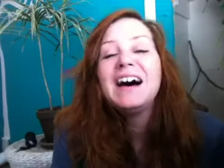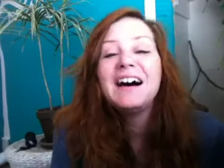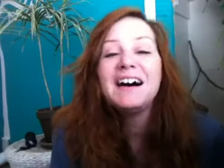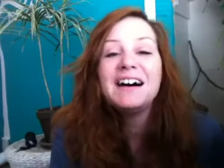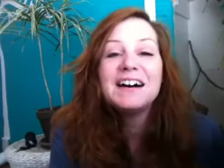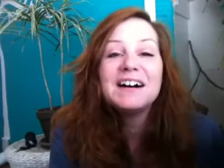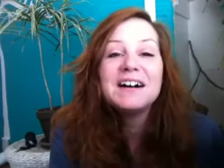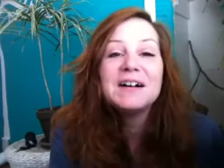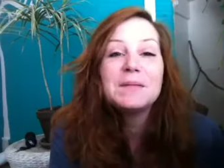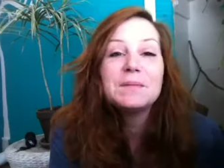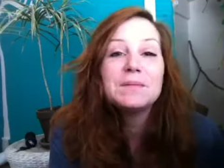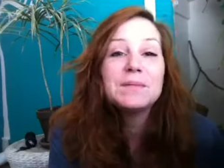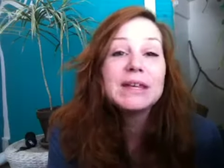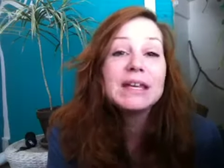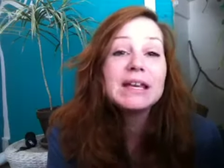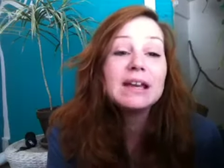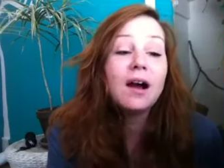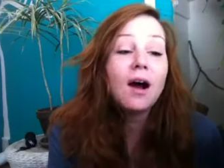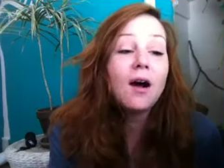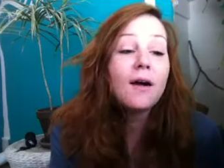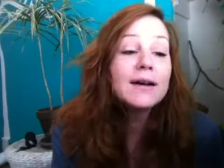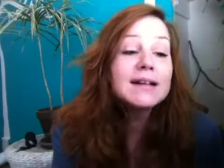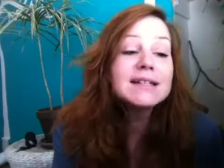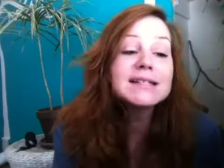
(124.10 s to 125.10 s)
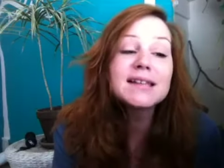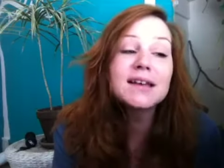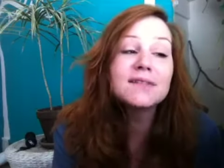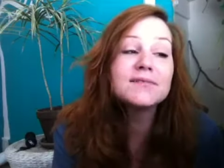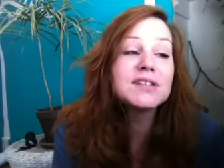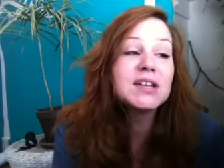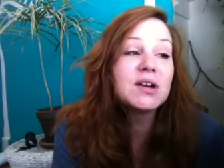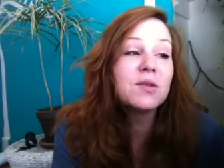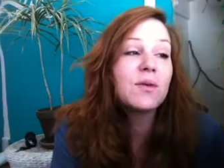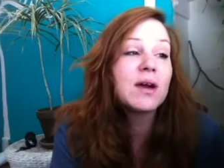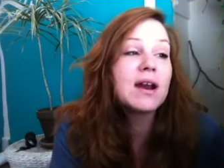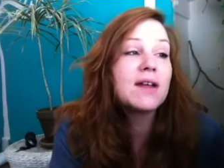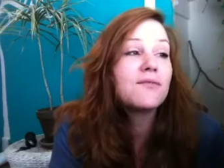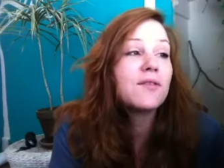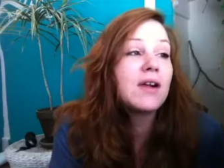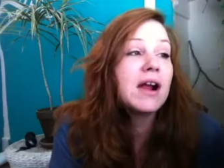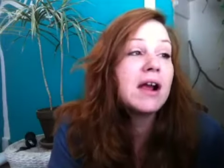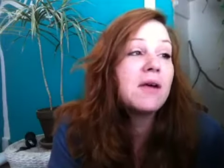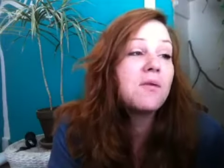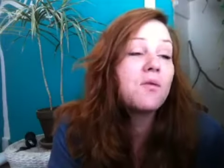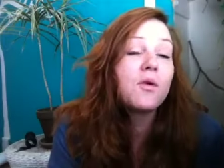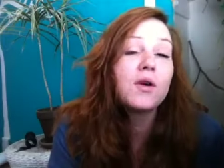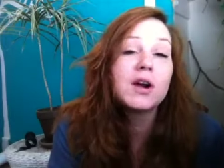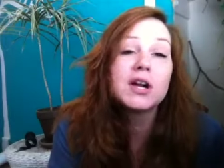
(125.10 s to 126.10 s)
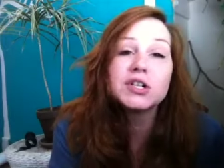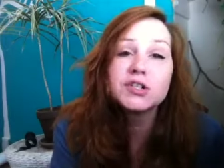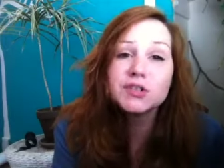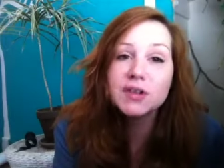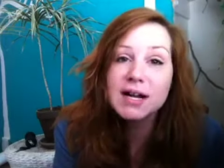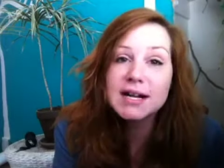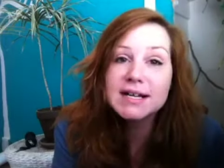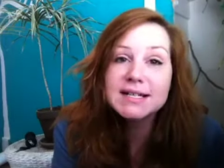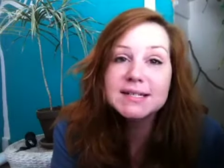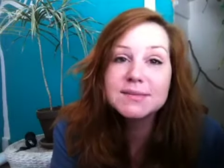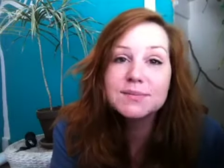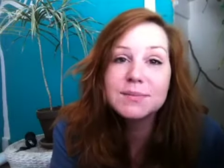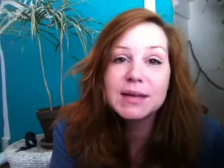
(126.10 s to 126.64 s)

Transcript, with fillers: um, he always loved it whenever I wore a dress